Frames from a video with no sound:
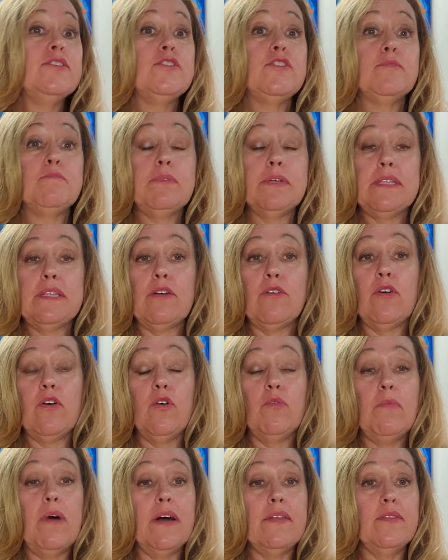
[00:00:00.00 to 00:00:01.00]
to put their
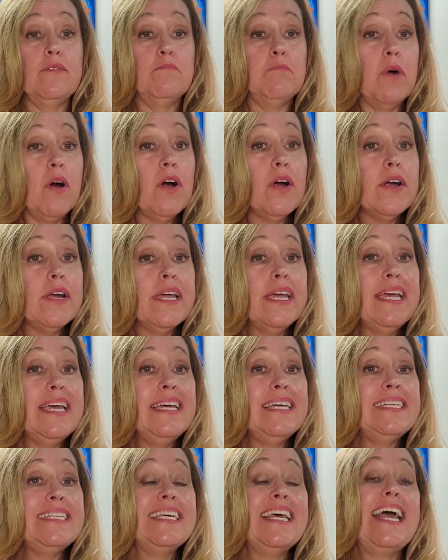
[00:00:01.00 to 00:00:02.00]
home on the
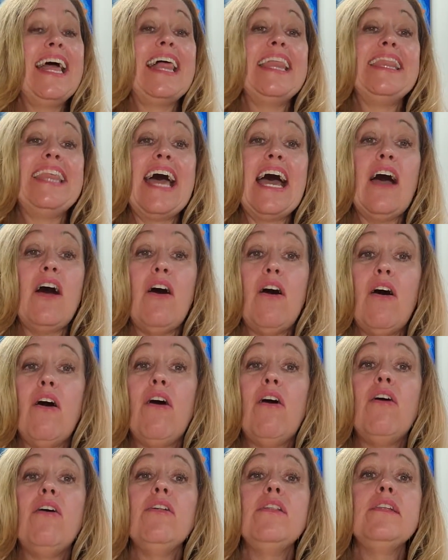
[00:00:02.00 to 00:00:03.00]
market, that
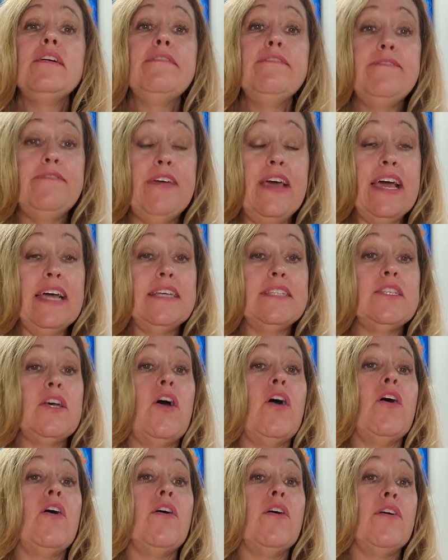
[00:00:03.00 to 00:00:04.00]
all affects
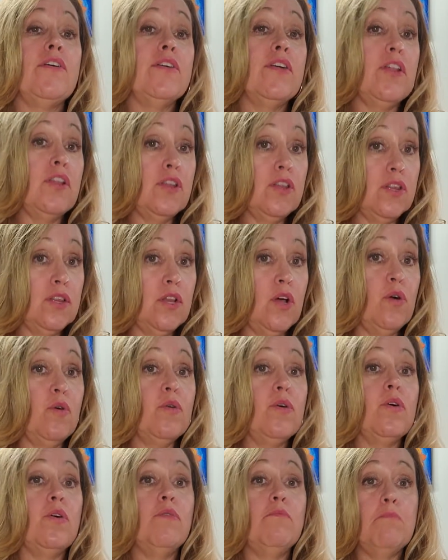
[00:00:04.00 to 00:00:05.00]
our
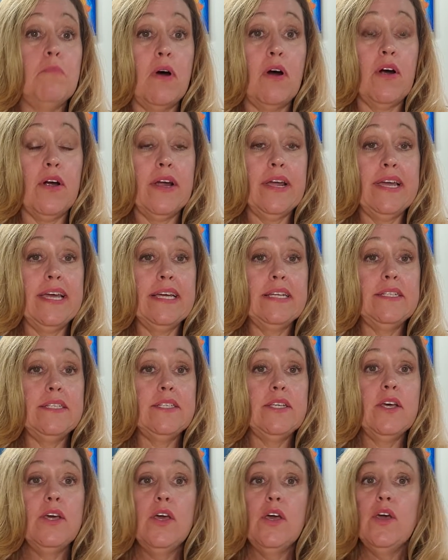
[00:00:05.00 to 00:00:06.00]
local
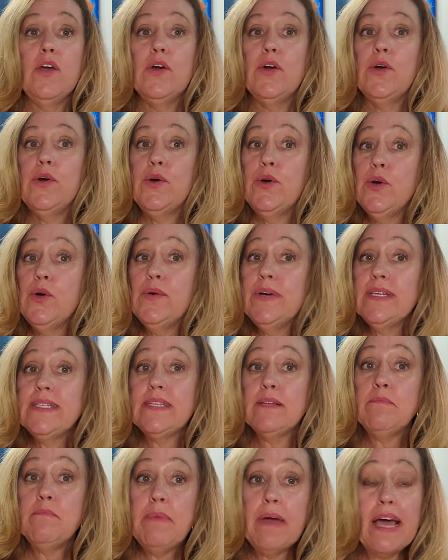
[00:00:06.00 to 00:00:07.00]
markets. Who is
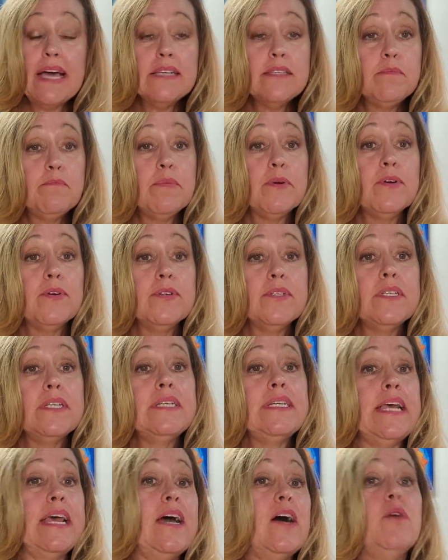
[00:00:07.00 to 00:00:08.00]
the best
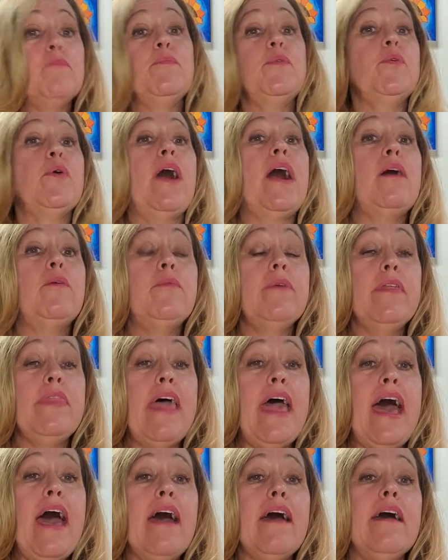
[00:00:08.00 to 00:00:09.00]
person to help you out with
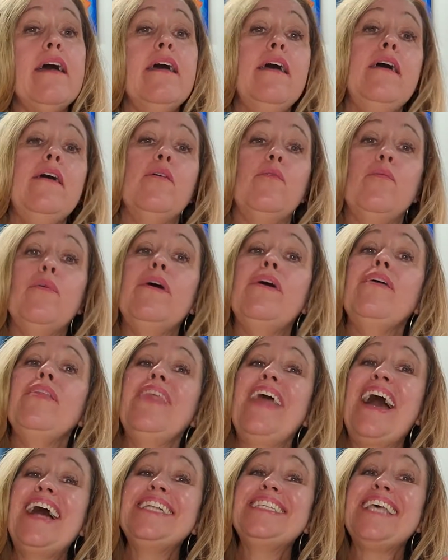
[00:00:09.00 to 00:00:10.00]
that? Well,
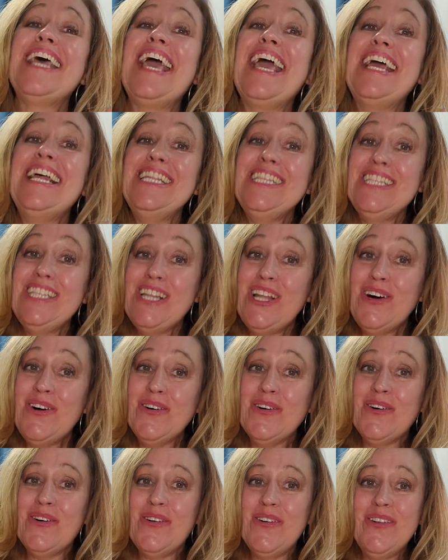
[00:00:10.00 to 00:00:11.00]
that's a
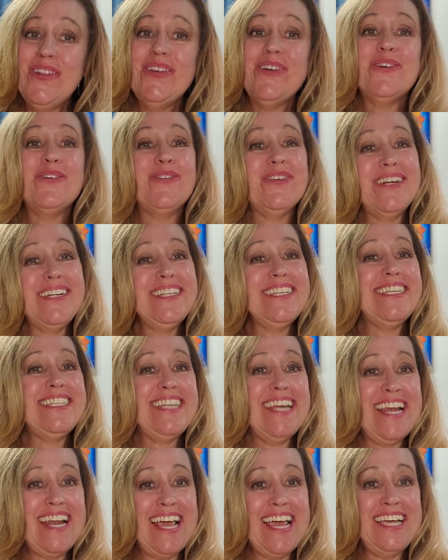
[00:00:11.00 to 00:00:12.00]
local real
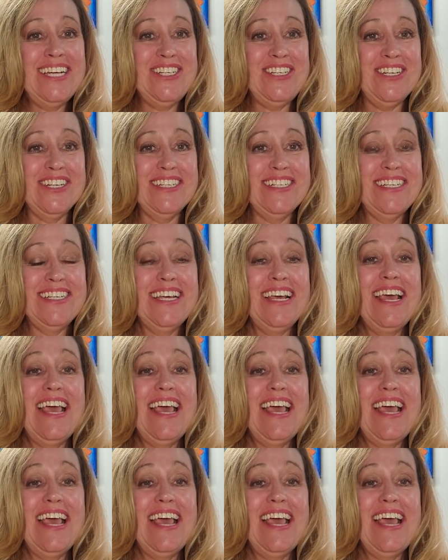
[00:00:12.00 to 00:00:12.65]
estate agent.